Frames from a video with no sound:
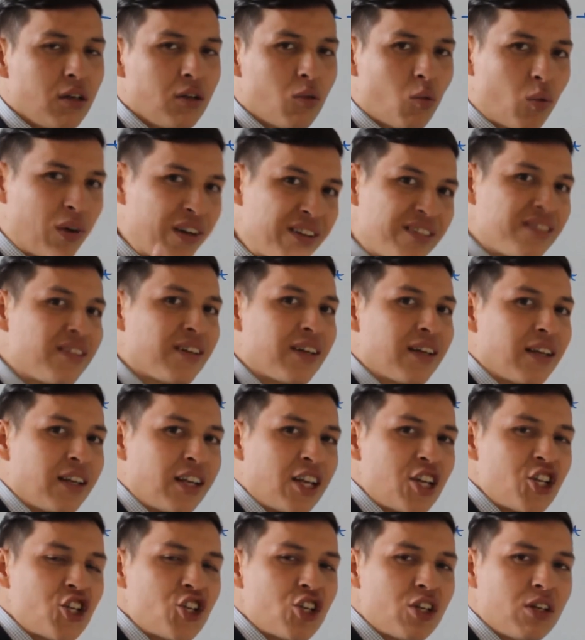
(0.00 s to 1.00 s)
What is the
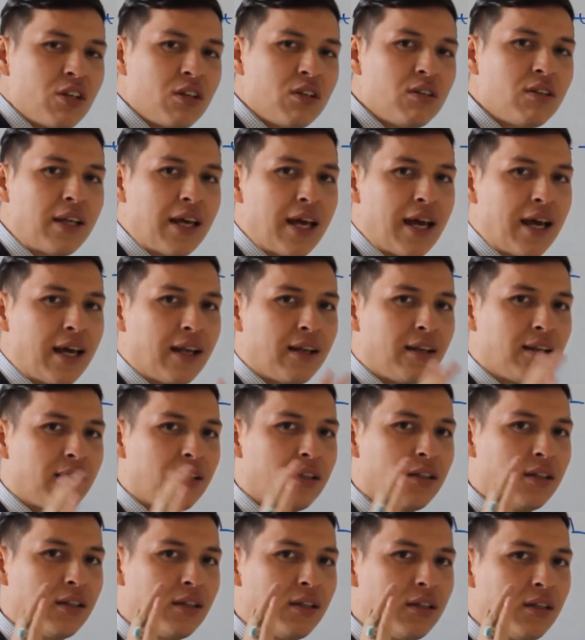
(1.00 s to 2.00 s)
condition
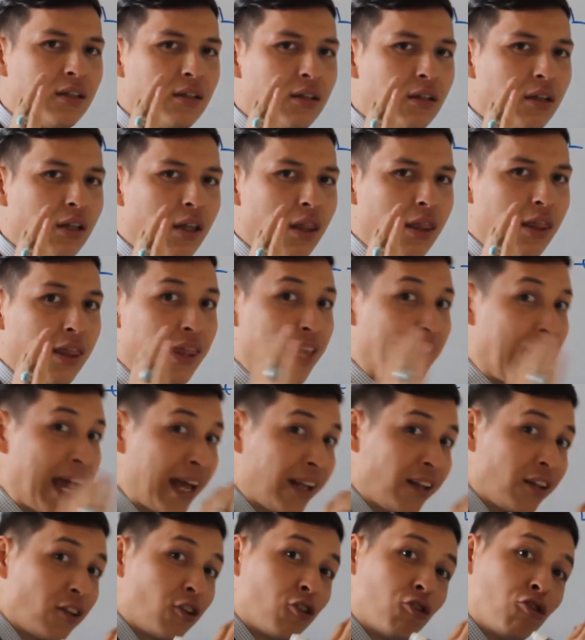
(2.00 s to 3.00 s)
that
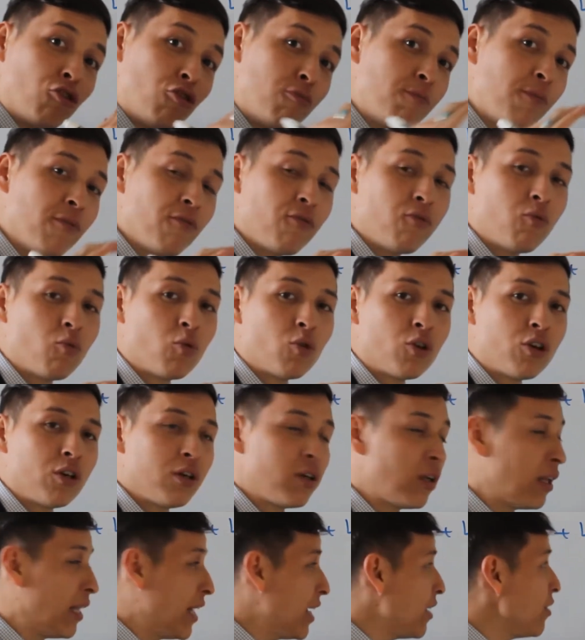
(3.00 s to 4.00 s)
that group of
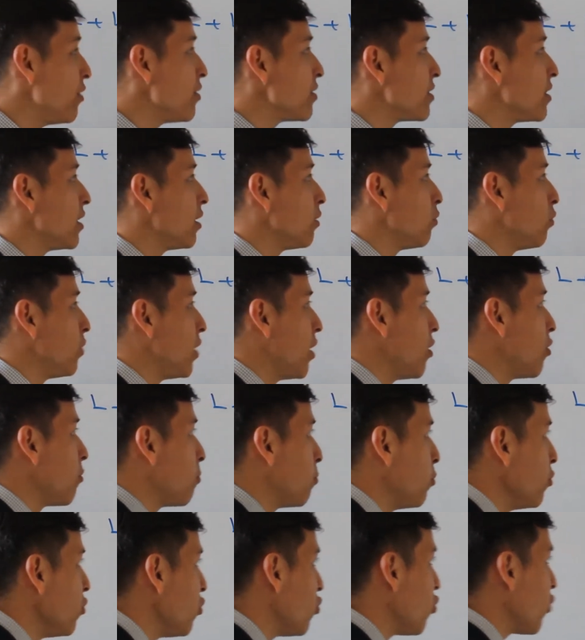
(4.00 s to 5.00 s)
letters that they are
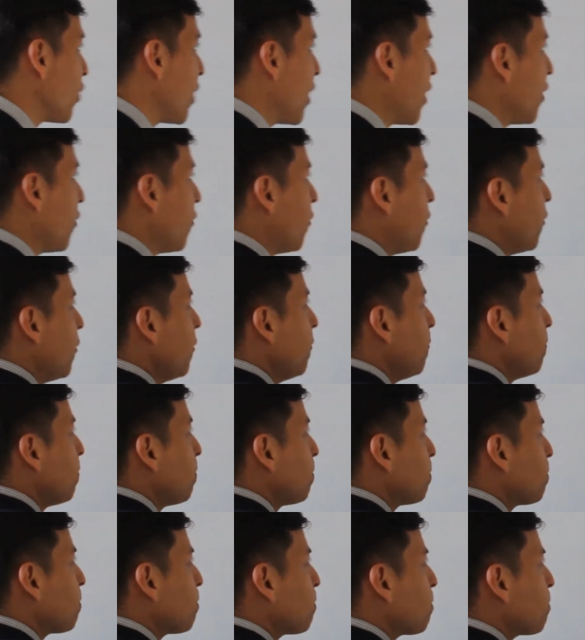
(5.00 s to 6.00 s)
put together
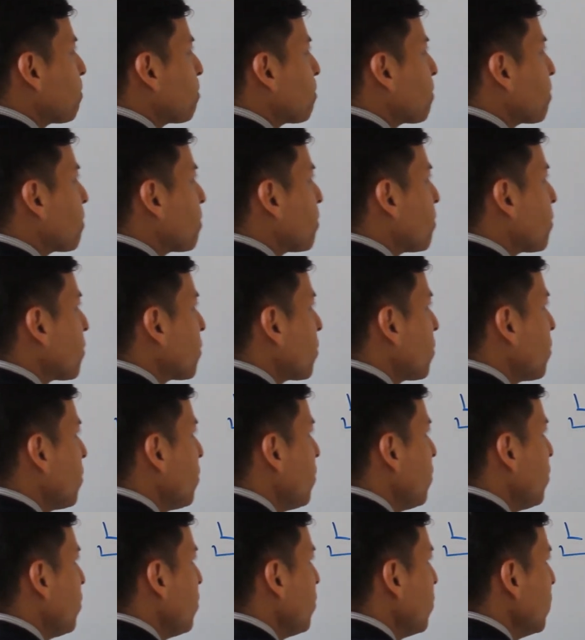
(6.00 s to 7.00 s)

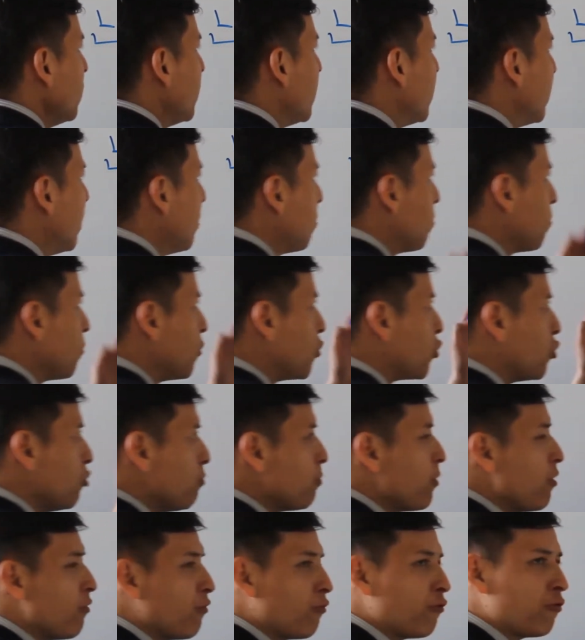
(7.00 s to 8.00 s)
the
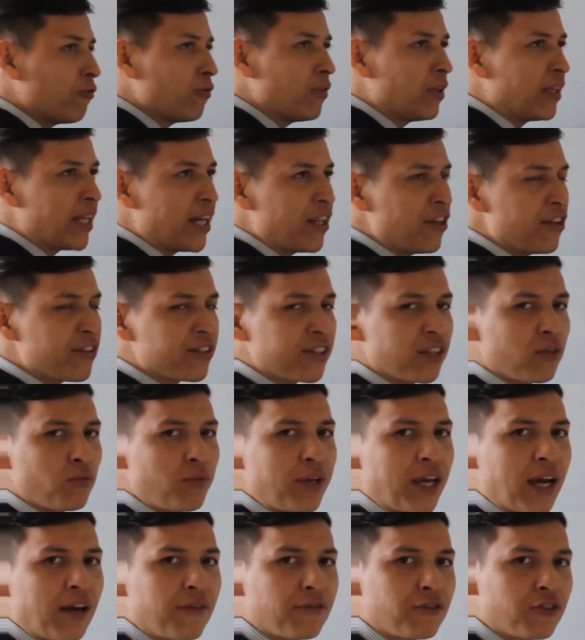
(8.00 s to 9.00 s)
group of letters that
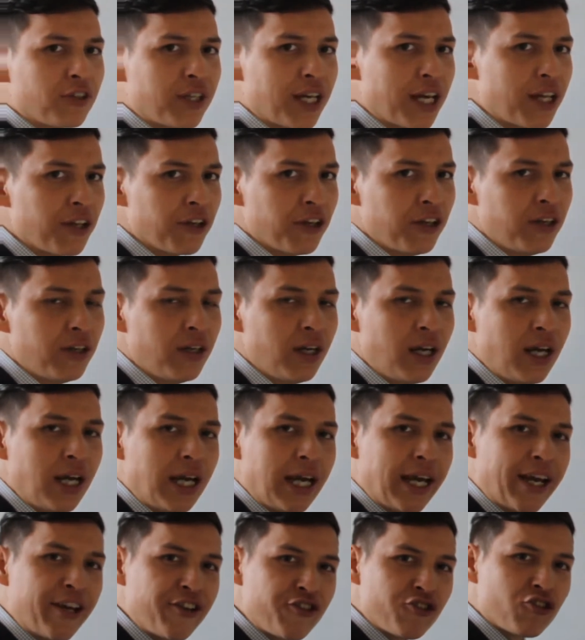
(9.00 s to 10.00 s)
we have together
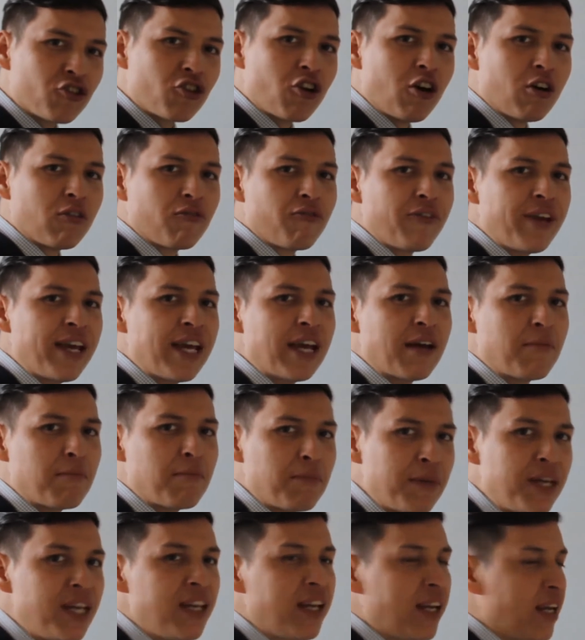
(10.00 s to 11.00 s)
it should convey a
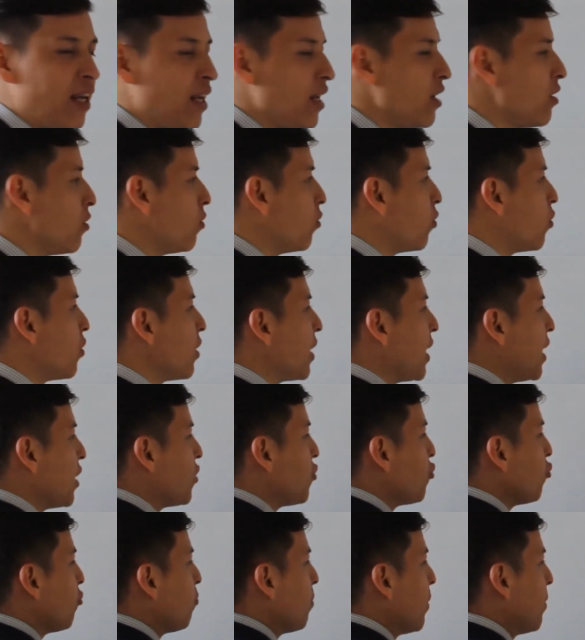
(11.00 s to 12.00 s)
meaning or
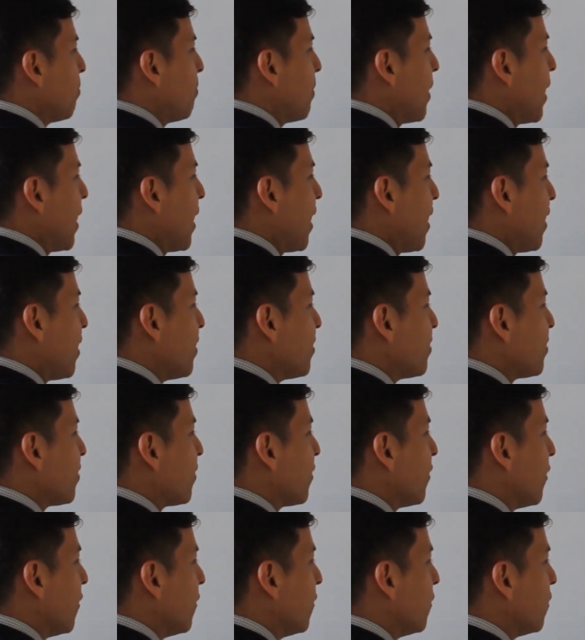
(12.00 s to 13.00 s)
it should be
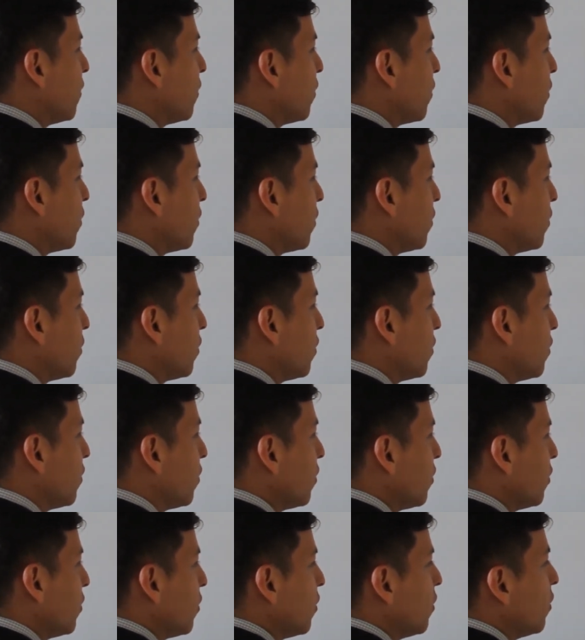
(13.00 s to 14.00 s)
based
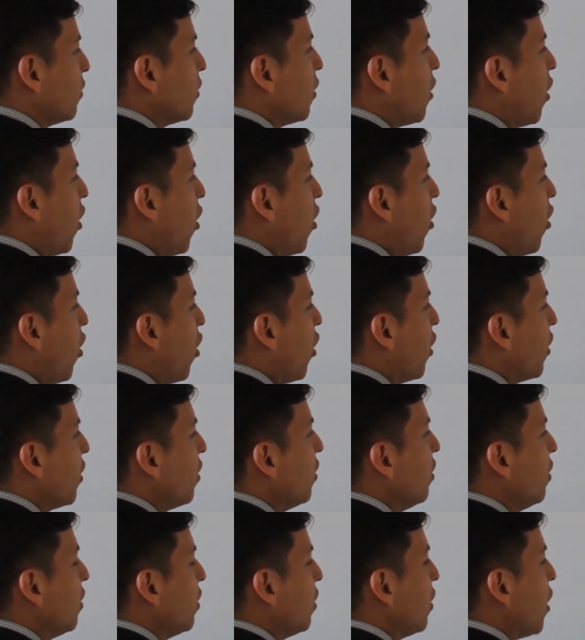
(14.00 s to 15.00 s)

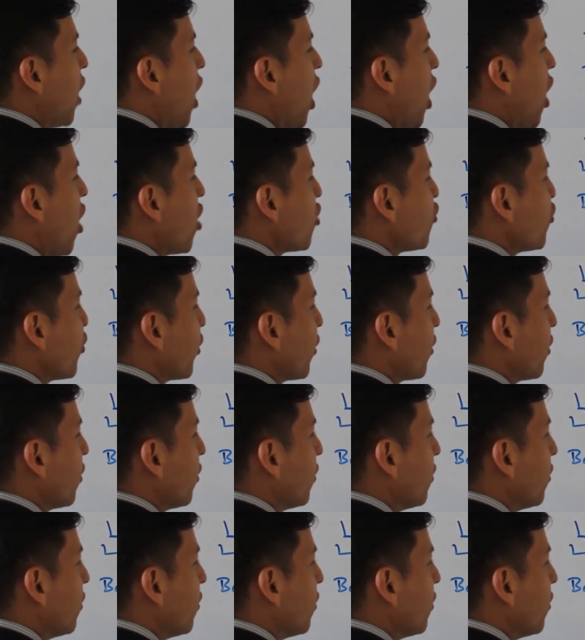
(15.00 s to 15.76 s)
on logic